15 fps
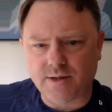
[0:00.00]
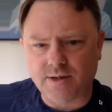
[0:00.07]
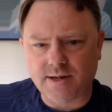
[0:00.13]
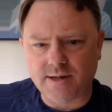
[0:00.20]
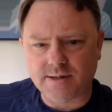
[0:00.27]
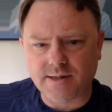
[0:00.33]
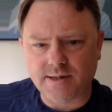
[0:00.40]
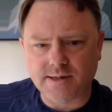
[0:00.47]

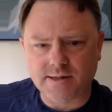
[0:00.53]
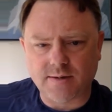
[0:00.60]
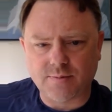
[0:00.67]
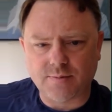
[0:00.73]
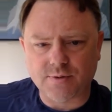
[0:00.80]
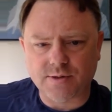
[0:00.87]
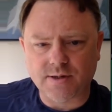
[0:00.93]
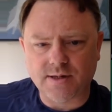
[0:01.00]
is an
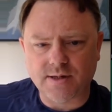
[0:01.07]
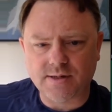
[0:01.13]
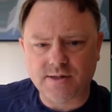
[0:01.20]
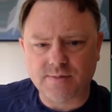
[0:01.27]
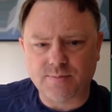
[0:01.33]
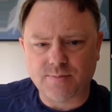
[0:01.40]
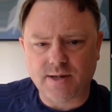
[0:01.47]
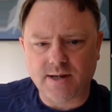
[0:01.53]
example. So let's
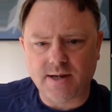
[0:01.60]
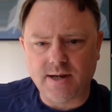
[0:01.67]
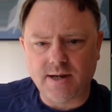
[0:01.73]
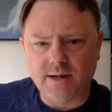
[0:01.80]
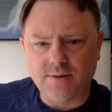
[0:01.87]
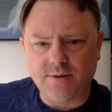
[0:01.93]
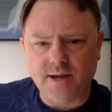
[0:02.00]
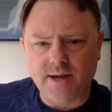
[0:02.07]
just play
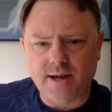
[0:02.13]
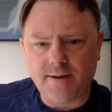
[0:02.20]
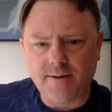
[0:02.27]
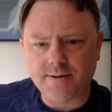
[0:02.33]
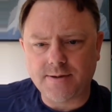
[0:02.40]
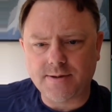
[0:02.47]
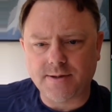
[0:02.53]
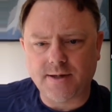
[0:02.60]

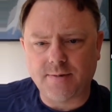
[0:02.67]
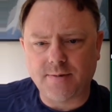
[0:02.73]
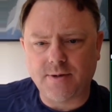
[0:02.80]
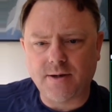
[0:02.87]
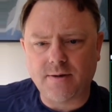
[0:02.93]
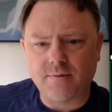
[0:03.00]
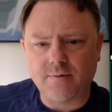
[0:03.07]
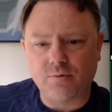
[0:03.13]
that. So here we
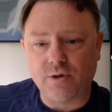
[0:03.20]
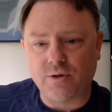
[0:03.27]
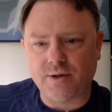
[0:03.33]
go. We've already got